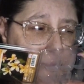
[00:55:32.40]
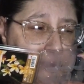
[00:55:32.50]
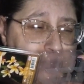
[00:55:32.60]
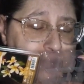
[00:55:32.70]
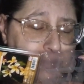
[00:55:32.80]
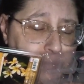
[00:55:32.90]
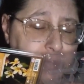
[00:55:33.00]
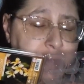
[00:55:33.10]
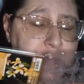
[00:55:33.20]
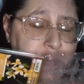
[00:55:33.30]

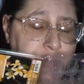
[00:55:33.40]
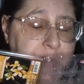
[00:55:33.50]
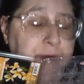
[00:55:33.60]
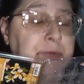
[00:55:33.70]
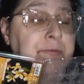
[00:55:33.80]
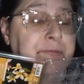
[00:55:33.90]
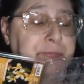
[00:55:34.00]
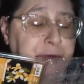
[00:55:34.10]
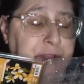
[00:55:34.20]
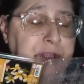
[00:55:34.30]
Super duper
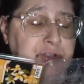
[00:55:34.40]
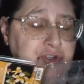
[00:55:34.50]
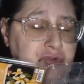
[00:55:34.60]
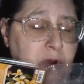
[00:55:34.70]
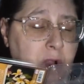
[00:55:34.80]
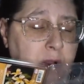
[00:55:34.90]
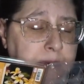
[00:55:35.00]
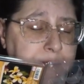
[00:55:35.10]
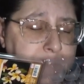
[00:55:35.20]
freaking strong.